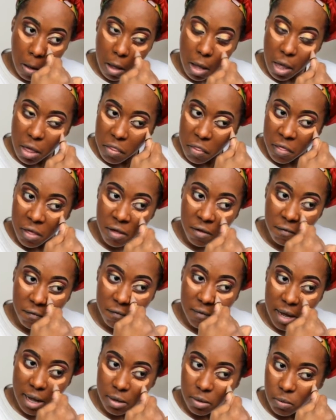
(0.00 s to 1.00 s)
and then
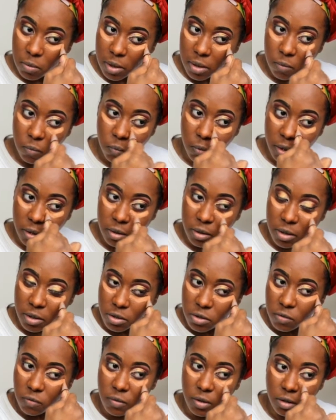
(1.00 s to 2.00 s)
follow it with the
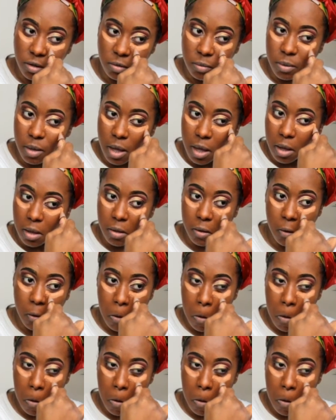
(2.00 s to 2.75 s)
Juvia's Place.